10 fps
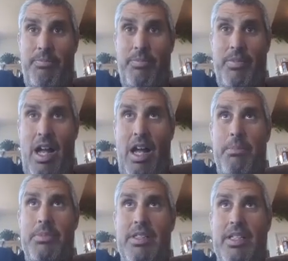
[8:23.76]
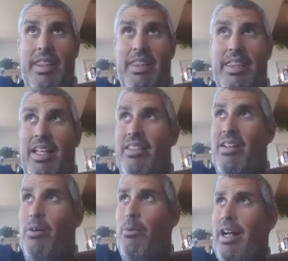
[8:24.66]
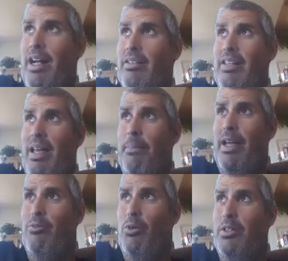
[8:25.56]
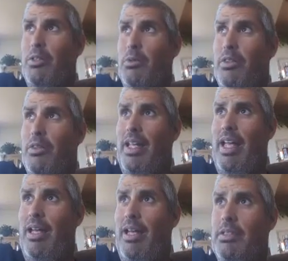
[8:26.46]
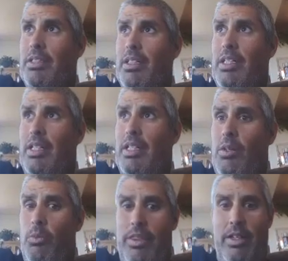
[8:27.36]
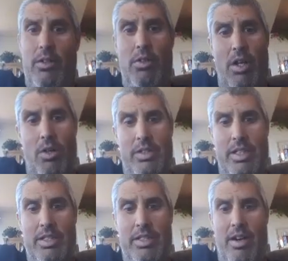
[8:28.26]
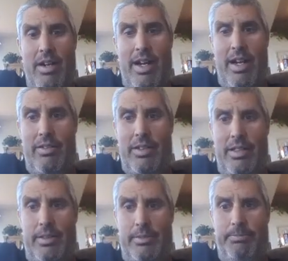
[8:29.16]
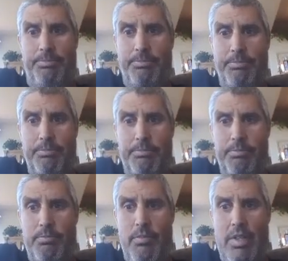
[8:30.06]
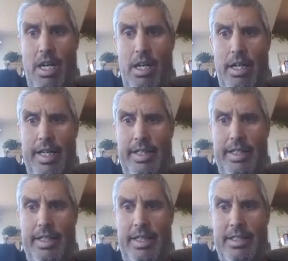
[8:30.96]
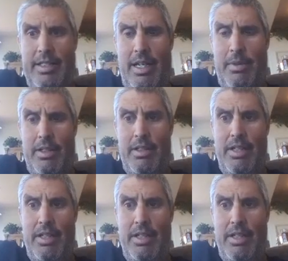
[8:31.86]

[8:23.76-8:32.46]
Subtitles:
Hobbs, I think their record, they may have won 2 or 3 games with the new coach that started out in the summer.